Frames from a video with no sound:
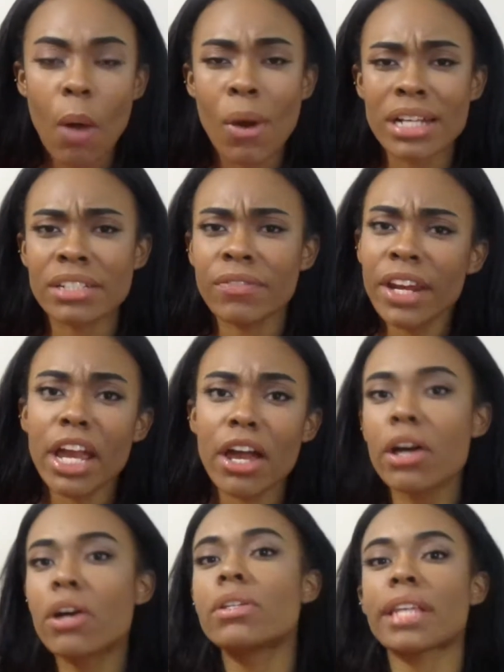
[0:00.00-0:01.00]
watched the
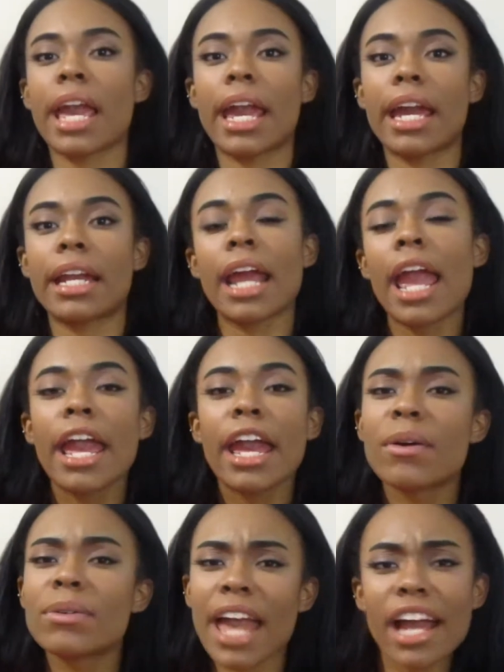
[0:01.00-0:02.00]
videos and
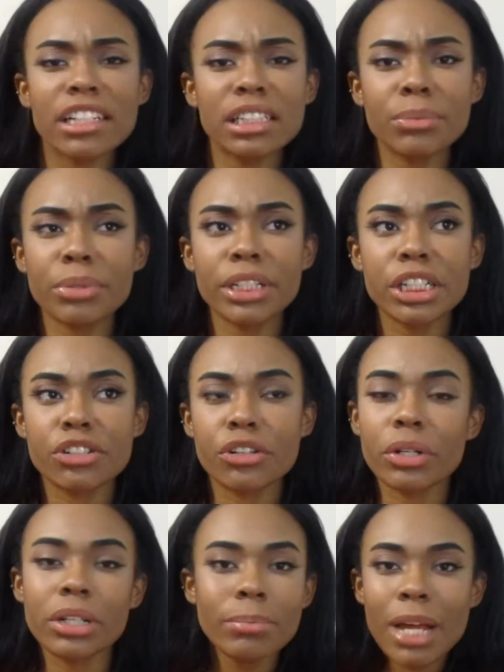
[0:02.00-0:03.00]
it was actually pretty
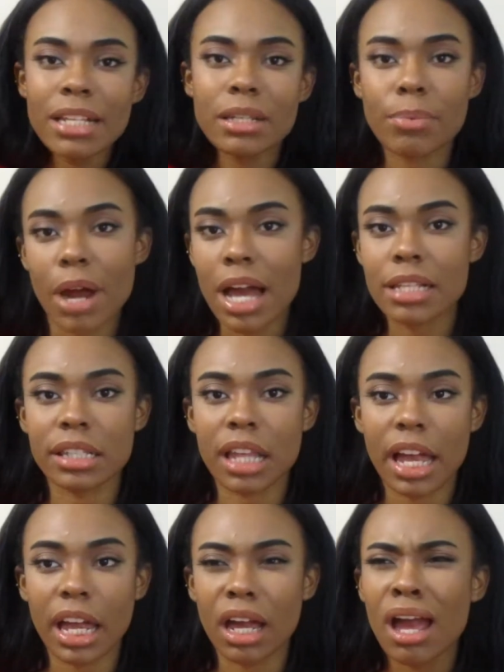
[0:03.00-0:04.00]
true. And I'm not surprised,
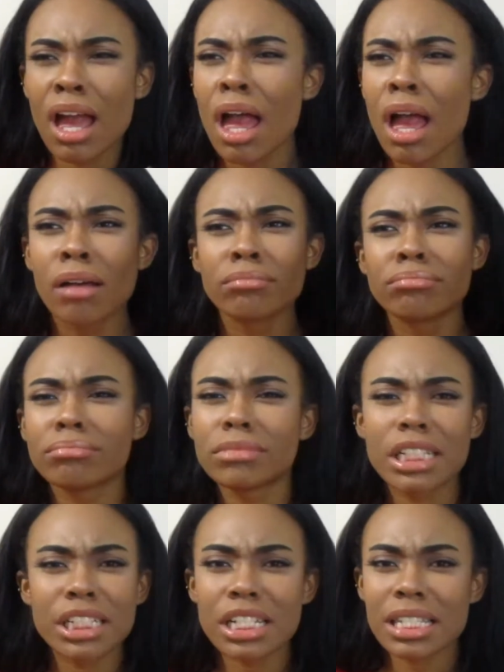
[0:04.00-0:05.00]
like,
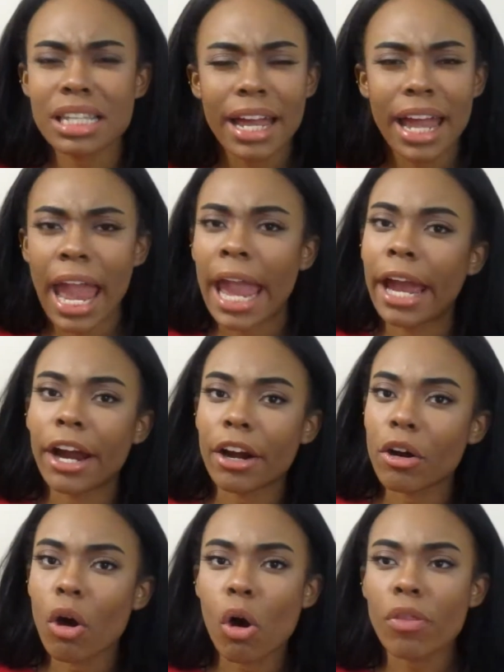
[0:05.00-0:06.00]
it's just like
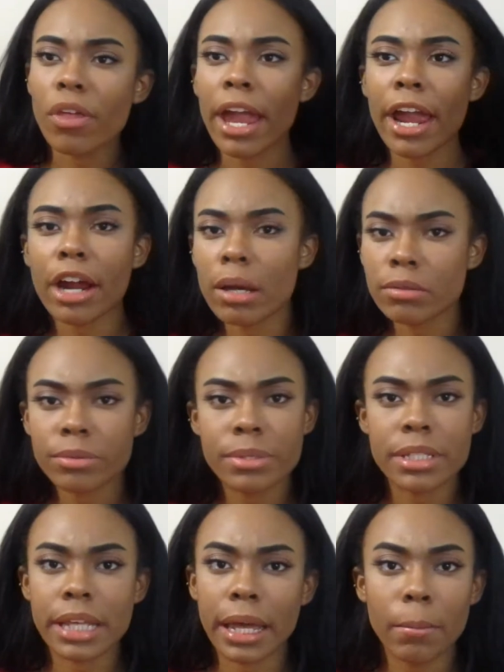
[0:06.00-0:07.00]
hair. All the hair comes from the
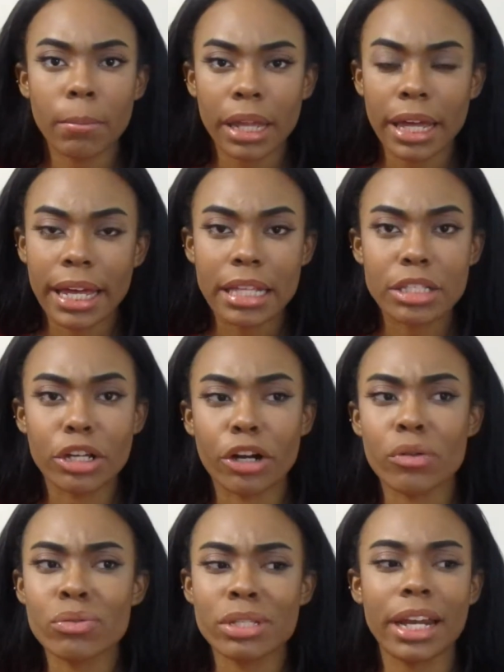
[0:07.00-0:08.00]
same place.
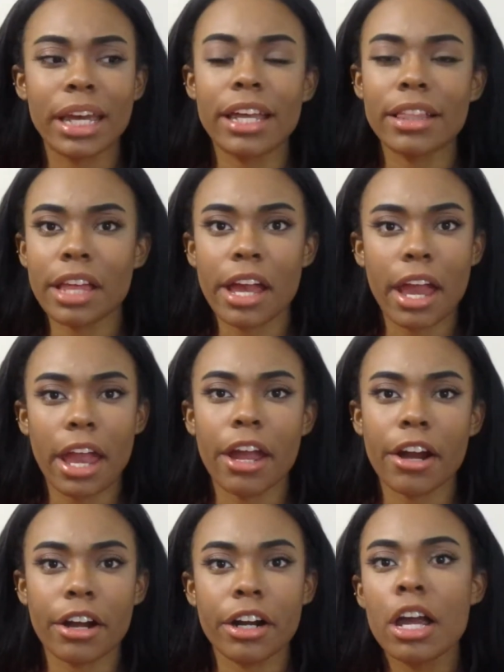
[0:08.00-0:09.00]
Girls say they get their
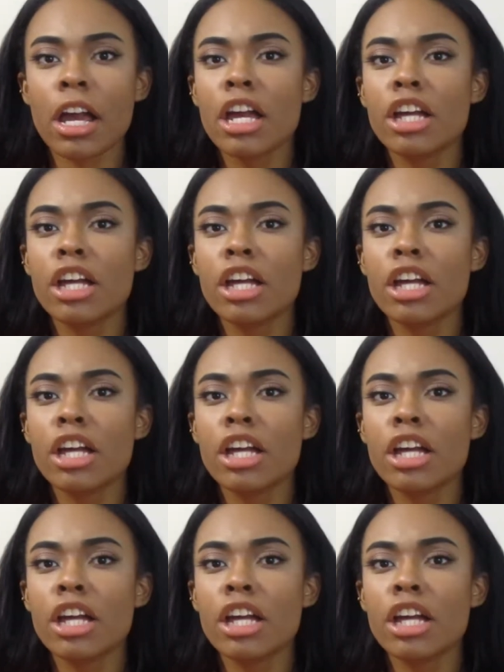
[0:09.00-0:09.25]
hair